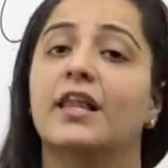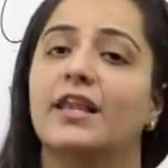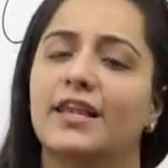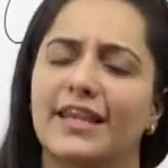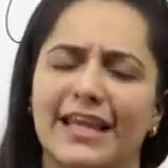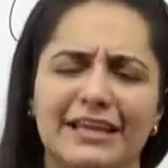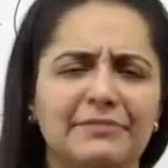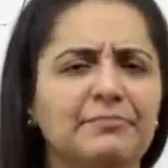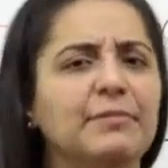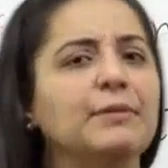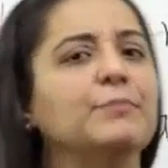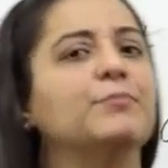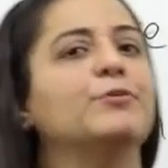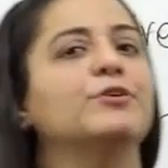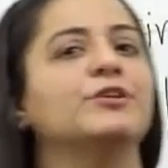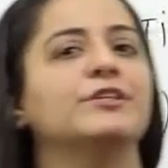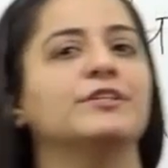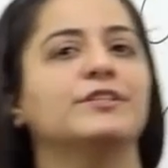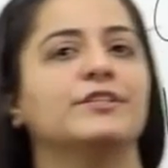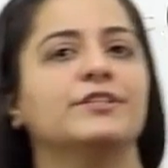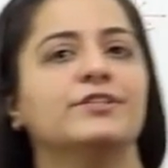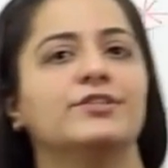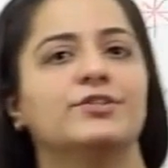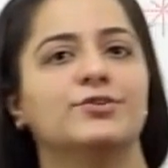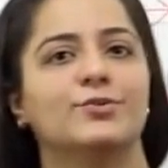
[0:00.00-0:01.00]
Let me put
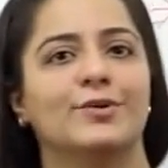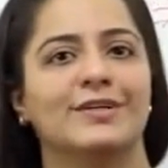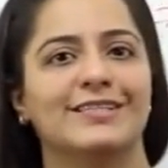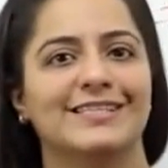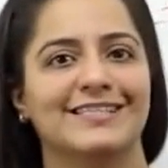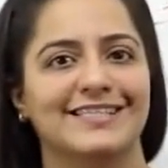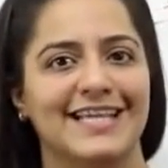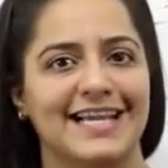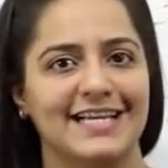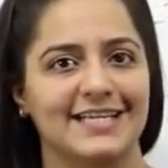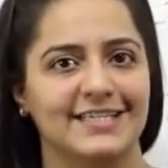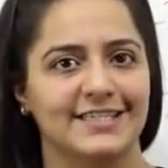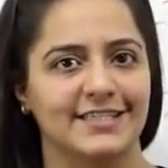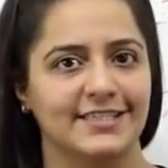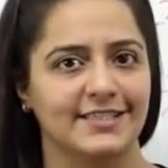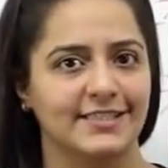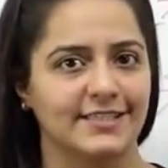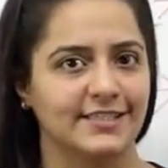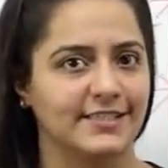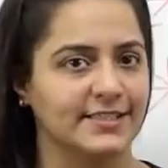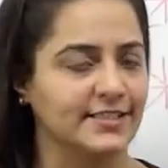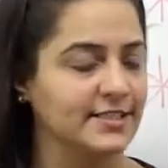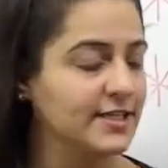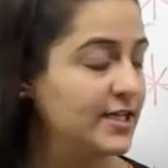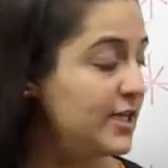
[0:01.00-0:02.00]
it into a
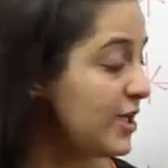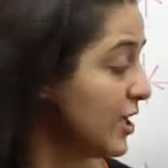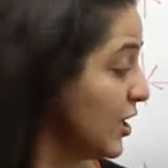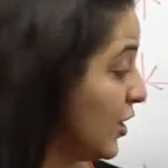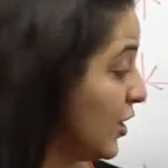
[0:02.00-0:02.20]
sentence.